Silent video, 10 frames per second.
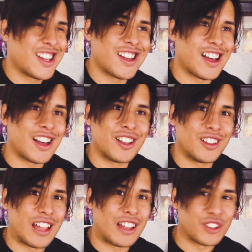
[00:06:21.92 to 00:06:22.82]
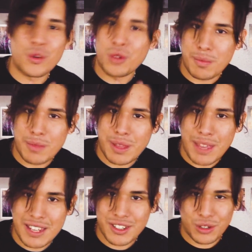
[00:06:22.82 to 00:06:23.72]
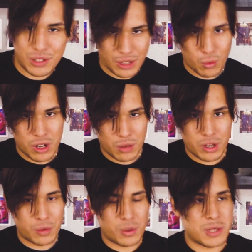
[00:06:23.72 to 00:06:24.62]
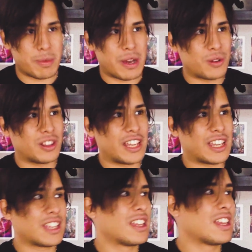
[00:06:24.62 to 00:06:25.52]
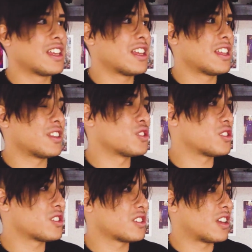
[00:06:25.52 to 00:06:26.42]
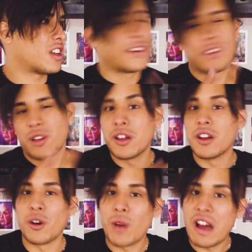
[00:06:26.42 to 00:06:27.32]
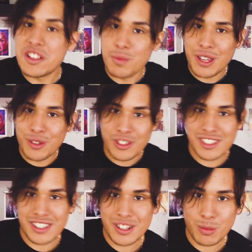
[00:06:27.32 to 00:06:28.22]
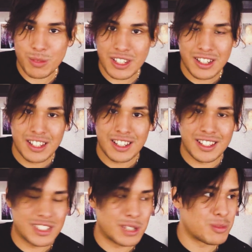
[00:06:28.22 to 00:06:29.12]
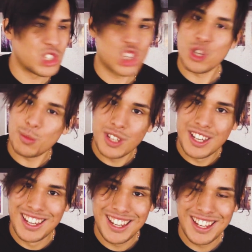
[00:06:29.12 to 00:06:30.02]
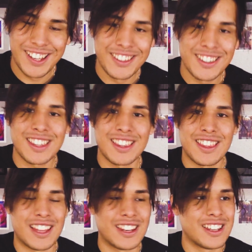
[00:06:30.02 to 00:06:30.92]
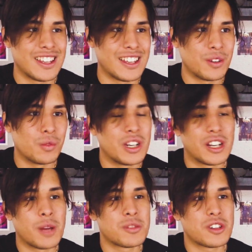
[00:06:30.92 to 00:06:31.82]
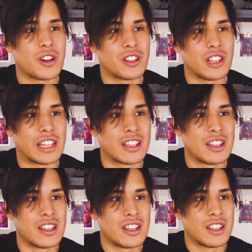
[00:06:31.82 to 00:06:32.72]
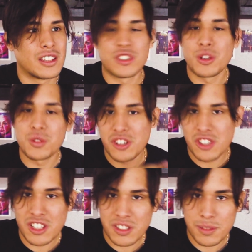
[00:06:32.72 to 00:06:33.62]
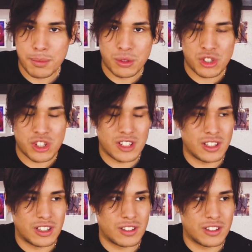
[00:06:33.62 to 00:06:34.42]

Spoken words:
I'll know what it meant, or like what it was about. Like, there's a wise man once said to me, his name's Jim, that when it comes to art, like, there's no such thing as bullshit.